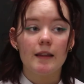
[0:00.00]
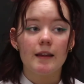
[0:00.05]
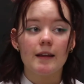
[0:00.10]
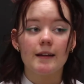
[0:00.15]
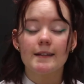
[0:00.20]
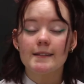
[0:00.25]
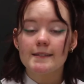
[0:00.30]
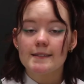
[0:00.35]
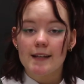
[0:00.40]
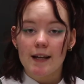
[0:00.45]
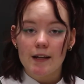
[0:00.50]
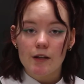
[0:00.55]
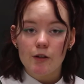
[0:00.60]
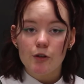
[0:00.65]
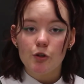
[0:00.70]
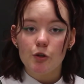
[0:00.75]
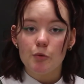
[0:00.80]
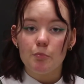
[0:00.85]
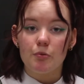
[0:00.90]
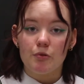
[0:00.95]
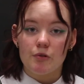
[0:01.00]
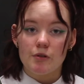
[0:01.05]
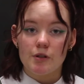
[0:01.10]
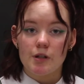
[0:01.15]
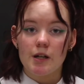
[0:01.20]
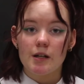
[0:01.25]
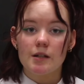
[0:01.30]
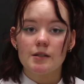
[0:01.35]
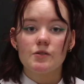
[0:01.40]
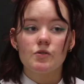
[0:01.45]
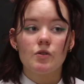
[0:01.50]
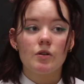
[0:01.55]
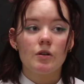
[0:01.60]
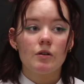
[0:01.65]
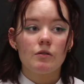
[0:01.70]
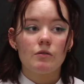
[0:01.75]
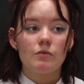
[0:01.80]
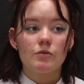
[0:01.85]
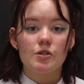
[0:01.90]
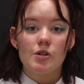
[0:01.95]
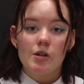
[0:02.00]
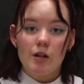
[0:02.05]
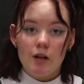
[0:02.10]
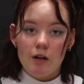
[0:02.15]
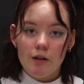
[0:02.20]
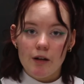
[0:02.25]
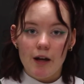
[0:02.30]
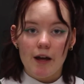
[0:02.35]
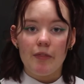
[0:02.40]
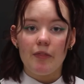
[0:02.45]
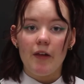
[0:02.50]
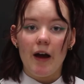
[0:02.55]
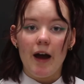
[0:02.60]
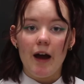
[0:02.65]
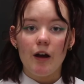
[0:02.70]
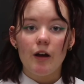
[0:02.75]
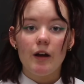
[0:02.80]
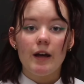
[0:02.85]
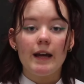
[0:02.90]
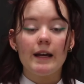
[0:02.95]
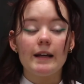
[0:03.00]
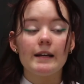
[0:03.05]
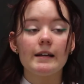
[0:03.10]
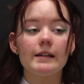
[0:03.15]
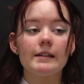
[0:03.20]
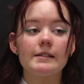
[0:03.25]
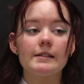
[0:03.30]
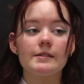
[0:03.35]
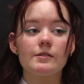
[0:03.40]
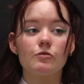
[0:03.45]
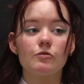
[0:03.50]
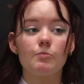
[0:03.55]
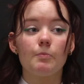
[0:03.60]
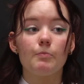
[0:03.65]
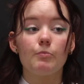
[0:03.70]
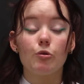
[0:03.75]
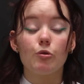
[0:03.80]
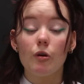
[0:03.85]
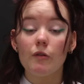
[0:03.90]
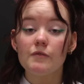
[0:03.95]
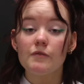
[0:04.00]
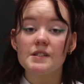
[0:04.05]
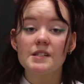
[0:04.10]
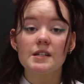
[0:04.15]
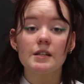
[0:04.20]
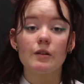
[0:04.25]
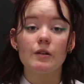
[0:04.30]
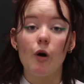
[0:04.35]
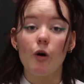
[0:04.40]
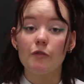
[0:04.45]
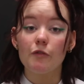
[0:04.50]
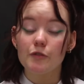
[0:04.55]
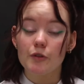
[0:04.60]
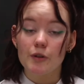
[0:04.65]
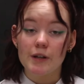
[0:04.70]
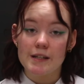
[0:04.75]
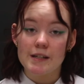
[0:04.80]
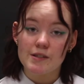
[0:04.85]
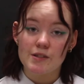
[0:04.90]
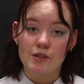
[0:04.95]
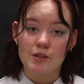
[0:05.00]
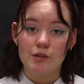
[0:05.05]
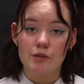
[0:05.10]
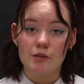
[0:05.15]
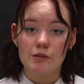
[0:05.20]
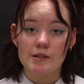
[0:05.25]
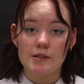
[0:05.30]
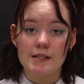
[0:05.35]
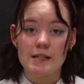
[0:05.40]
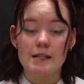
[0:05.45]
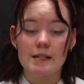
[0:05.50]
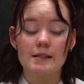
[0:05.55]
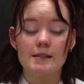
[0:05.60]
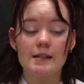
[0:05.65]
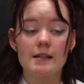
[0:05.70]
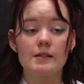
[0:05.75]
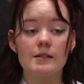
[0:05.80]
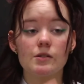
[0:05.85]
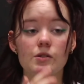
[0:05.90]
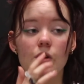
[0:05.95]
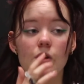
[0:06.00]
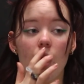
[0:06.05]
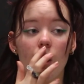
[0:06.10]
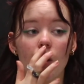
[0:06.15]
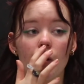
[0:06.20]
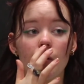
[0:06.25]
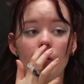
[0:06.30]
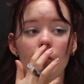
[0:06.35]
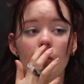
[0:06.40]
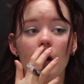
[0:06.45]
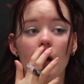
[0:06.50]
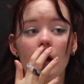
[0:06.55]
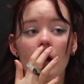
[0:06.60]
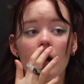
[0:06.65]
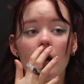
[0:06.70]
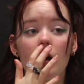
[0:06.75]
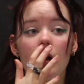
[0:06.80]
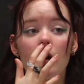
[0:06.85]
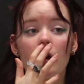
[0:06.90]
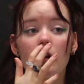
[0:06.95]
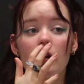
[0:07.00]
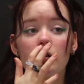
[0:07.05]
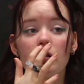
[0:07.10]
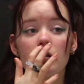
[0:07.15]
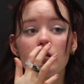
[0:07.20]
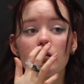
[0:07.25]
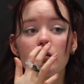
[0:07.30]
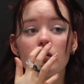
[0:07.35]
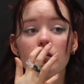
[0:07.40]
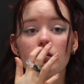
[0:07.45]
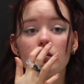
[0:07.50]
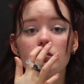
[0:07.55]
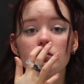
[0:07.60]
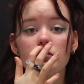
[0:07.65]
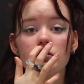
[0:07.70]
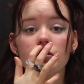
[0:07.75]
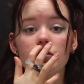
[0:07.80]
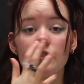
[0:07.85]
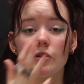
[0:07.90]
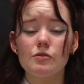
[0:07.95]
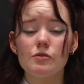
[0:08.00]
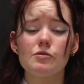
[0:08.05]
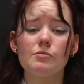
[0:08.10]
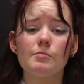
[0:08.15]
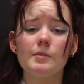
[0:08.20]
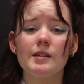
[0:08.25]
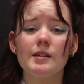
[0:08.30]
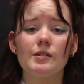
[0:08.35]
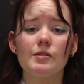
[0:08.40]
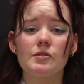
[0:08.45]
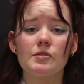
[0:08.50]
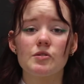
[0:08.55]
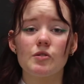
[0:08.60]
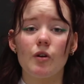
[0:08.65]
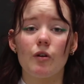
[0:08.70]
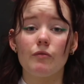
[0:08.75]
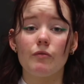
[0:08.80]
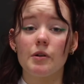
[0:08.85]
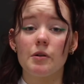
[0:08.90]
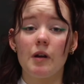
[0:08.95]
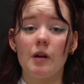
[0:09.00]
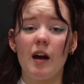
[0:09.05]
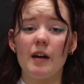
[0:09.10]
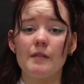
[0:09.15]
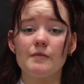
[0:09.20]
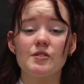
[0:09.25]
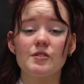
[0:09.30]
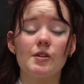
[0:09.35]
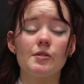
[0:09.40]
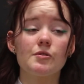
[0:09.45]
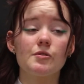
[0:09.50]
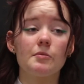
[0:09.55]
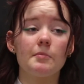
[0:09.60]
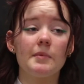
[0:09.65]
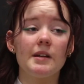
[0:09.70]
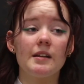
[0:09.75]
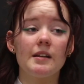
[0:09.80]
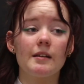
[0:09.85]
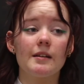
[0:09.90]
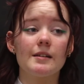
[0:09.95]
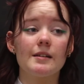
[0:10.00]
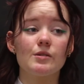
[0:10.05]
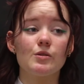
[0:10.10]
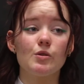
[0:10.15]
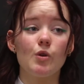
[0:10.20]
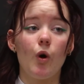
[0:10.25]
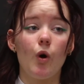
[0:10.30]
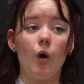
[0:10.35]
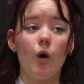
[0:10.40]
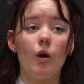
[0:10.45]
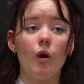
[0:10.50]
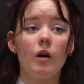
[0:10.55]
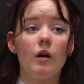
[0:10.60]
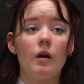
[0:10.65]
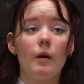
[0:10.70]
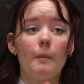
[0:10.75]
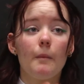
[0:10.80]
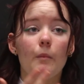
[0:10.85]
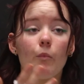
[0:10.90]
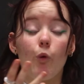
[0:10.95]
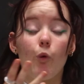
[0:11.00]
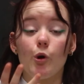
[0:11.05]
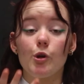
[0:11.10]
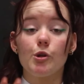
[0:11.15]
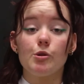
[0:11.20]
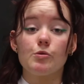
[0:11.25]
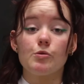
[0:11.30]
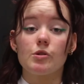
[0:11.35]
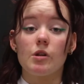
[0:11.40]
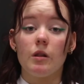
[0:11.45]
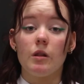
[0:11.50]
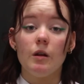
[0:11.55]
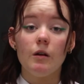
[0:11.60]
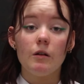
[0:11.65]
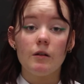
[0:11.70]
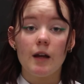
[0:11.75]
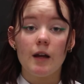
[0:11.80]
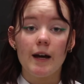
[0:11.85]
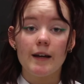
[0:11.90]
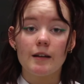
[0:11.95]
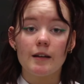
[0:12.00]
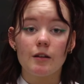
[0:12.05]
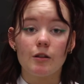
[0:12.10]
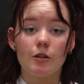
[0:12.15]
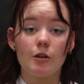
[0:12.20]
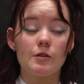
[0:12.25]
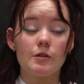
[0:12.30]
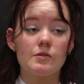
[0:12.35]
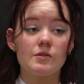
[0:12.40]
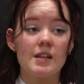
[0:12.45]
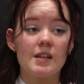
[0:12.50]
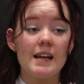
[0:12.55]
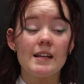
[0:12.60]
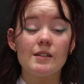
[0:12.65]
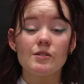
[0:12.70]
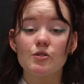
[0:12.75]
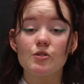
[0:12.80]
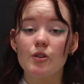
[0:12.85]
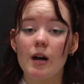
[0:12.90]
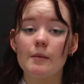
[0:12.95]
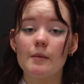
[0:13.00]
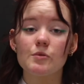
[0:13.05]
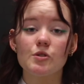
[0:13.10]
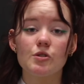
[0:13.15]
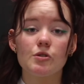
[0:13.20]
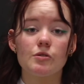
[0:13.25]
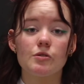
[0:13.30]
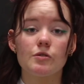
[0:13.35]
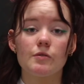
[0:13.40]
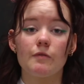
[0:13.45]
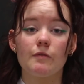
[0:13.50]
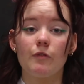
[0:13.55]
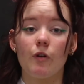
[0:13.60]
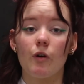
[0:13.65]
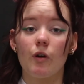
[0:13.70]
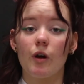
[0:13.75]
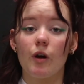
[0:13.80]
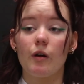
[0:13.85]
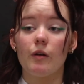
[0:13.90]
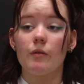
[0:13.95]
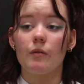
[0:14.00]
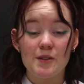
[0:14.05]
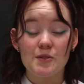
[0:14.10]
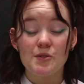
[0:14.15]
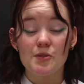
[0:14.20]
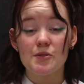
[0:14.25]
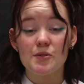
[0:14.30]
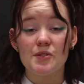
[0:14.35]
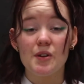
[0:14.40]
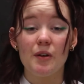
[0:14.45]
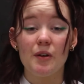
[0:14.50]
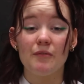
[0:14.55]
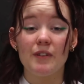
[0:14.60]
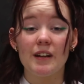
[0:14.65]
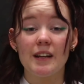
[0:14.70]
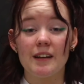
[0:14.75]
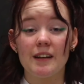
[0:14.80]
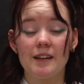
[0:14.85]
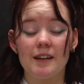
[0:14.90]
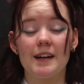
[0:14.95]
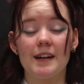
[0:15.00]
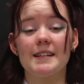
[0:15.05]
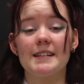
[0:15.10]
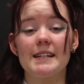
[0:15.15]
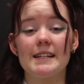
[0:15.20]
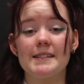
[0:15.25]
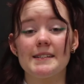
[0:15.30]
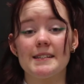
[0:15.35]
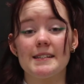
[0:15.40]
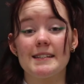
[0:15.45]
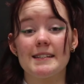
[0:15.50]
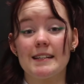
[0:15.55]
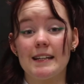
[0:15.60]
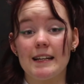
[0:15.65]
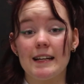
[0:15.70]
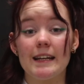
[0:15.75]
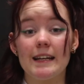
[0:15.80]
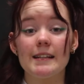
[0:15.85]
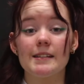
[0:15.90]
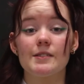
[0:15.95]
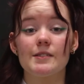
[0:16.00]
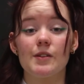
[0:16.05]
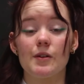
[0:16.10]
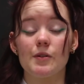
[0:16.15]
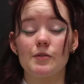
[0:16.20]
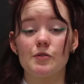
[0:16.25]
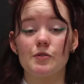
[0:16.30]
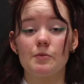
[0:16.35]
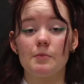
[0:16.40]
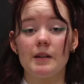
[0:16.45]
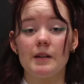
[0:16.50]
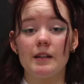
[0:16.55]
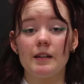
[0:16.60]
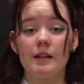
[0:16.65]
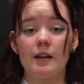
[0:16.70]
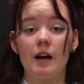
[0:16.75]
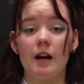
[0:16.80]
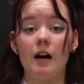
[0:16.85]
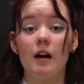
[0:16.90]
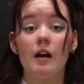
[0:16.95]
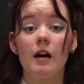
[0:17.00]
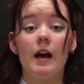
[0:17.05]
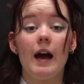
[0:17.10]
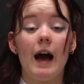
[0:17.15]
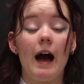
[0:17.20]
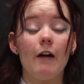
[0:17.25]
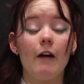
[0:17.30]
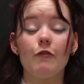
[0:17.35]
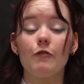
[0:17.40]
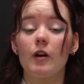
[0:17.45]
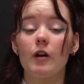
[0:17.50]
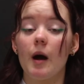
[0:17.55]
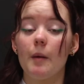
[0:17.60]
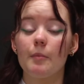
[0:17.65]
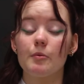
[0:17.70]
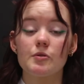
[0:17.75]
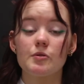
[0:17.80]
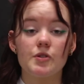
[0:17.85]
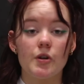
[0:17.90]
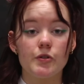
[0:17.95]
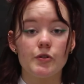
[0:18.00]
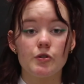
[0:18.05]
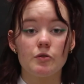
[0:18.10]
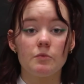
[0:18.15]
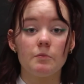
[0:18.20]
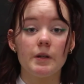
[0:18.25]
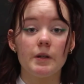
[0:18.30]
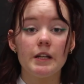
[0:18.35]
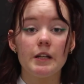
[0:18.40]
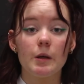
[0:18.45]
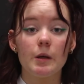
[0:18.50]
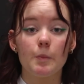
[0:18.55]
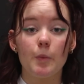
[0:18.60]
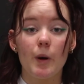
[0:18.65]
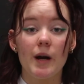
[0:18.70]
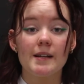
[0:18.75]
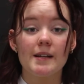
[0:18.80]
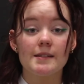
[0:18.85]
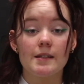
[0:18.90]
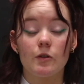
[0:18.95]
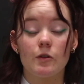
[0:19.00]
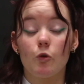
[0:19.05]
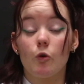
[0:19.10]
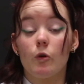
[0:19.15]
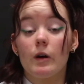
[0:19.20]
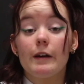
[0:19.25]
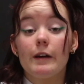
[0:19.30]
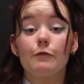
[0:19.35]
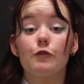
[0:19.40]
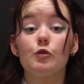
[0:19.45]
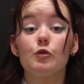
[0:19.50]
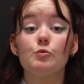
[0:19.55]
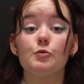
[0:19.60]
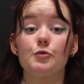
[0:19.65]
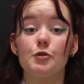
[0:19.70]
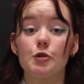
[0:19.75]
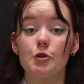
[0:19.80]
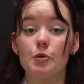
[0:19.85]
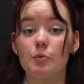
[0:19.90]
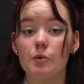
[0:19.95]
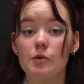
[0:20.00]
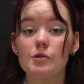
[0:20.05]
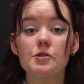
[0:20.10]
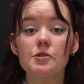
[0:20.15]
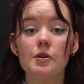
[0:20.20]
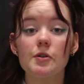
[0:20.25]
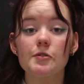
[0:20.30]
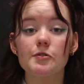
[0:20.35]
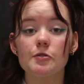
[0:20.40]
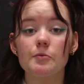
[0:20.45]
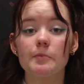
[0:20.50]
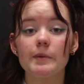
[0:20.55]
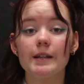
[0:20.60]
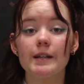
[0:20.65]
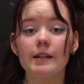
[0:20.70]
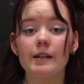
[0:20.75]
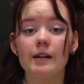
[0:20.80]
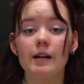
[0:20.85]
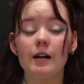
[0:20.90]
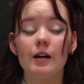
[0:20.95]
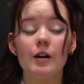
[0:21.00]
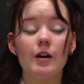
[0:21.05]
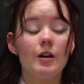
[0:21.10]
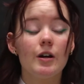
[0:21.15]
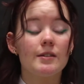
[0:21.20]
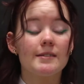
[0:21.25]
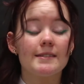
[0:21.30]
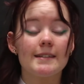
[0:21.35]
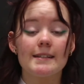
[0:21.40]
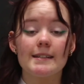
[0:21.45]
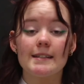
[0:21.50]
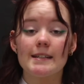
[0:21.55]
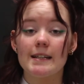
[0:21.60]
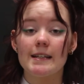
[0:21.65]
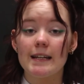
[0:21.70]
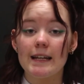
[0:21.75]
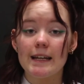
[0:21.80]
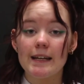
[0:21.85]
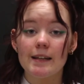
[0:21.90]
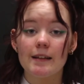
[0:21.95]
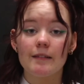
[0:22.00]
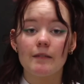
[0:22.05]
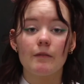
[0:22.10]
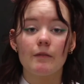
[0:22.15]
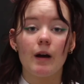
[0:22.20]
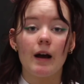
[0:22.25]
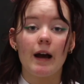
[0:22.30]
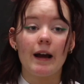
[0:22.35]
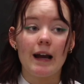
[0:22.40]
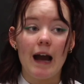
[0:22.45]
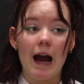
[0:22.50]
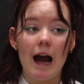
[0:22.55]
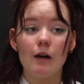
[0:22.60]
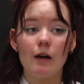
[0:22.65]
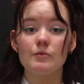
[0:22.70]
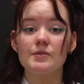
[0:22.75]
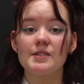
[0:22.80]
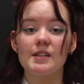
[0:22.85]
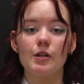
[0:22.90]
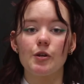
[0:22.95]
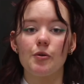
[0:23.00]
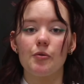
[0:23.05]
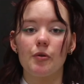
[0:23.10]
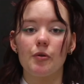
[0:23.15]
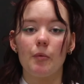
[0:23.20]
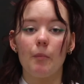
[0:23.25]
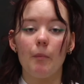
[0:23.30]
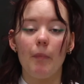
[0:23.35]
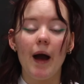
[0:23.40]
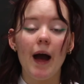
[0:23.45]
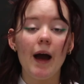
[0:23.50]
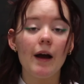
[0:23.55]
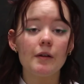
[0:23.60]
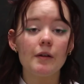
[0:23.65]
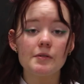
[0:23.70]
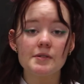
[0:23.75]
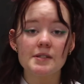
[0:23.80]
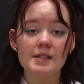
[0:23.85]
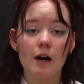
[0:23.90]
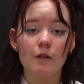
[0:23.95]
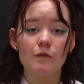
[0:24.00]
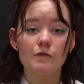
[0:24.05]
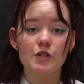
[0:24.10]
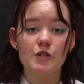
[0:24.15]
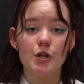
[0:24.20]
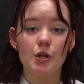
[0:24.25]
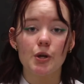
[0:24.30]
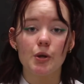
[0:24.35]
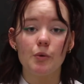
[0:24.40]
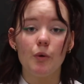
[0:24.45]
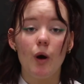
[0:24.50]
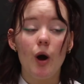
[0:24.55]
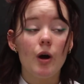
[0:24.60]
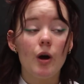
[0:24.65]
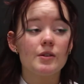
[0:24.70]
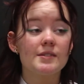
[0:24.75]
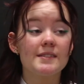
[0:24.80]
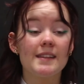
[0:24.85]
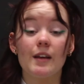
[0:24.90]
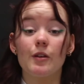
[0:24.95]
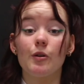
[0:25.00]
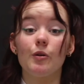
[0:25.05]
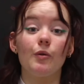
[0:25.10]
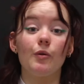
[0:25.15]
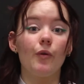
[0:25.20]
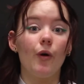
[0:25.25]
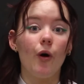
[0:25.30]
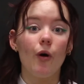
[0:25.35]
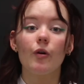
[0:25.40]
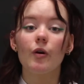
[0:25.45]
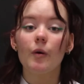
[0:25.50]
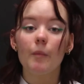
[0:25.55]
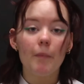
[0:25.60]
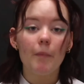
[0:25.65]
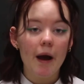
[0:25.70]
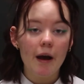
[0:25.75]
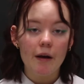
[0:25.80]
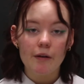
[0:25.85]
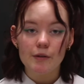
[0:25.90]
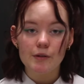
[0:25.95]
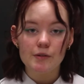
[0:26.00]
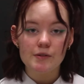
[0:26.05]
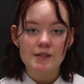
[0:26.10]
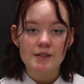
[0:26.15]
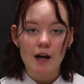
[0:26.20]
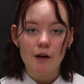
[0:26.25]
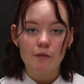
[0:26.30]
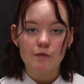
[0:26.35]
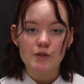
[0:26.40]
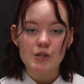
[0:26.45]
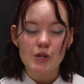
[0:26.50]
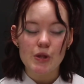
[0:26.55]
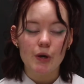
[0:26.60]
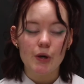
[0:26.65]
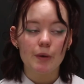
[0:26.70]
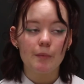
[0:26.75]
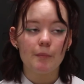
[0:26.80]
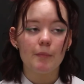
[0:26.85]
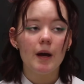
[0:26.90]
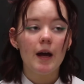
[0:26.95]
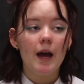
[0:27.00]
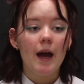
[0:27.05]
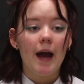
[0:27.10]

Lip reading: then it's selling you products to look like that. It is profiting off your insecurities. And so social media is not real life. Social media is not what you should look like, those Instagrams you should follow. It's also a really good idea to delete social media. Have a couple social media breaks, or if you do want social media, to delete accounts that you compare yourself to so that you're not comparing yourself to them.